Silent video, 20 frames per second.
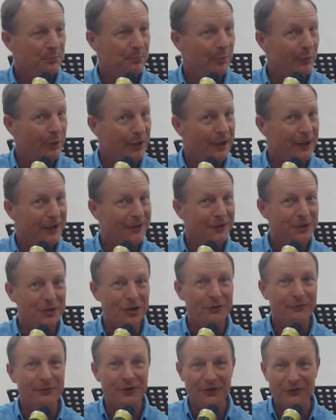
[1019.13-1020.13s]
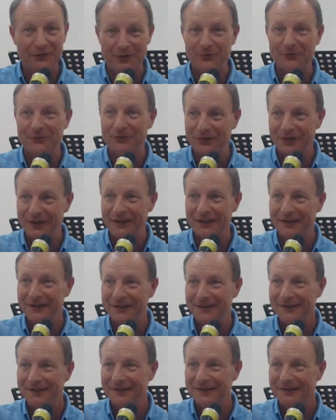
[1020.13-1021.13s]
But not for his own sake.
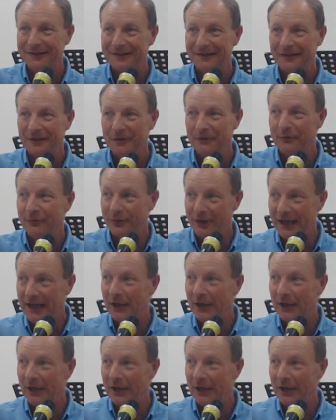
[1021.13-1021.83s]
For